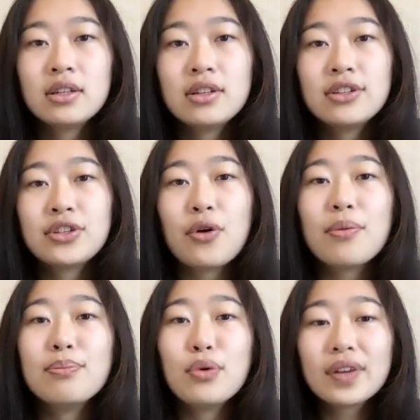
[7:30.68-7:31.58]
So
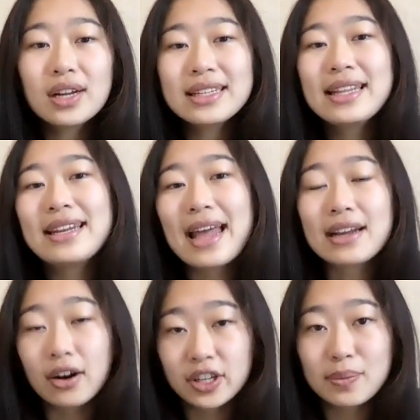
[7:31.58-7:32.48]
moving on to the neg
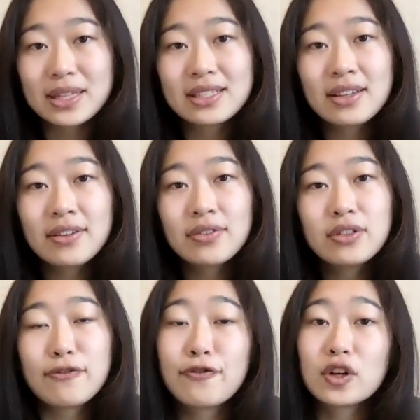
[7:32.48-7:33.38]
arguments. The
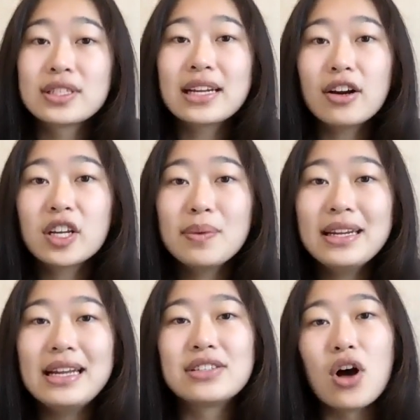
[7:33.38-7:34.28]
first neg argument
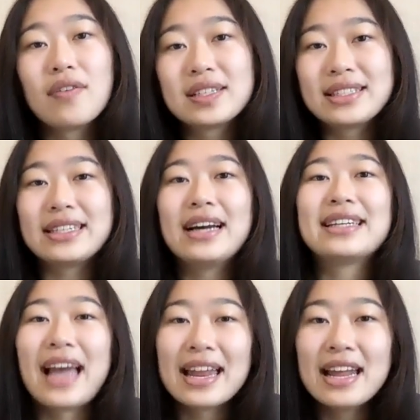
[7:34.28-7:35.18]
is obviously,
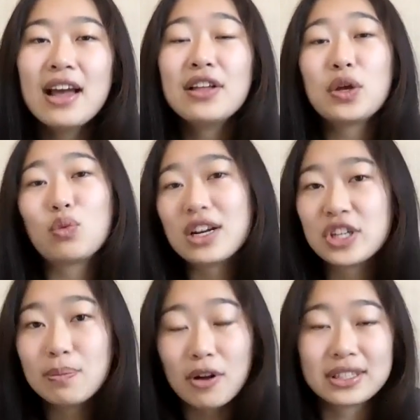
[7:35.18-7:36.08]
again, the
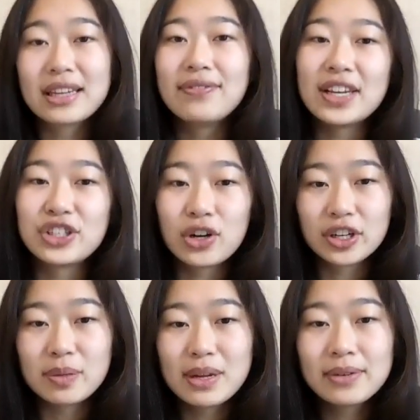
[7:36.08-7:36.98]
Russian Baltic invasion
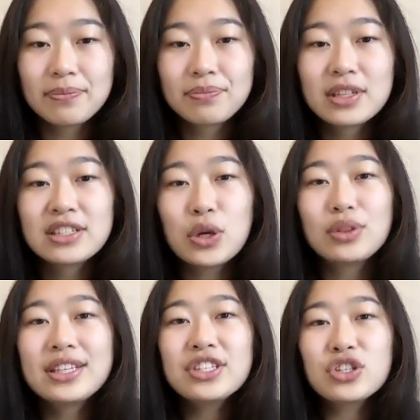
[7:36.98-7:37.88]
argument. So
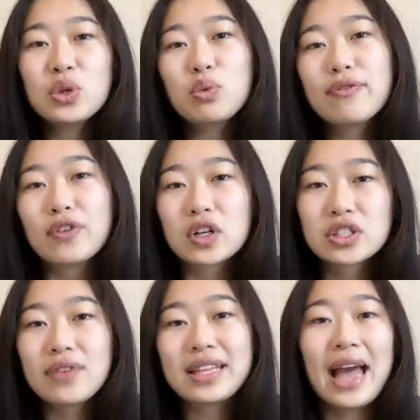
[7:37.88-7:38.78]
this is just the reverse
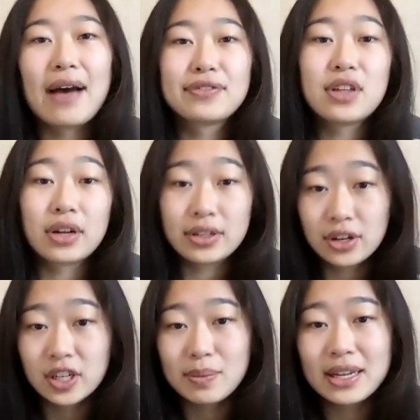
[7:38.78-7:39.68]
of the Stockist
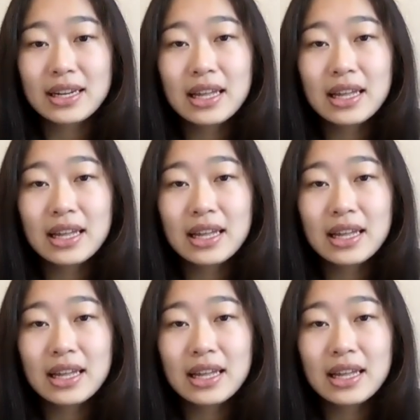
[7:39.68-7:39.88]
argument.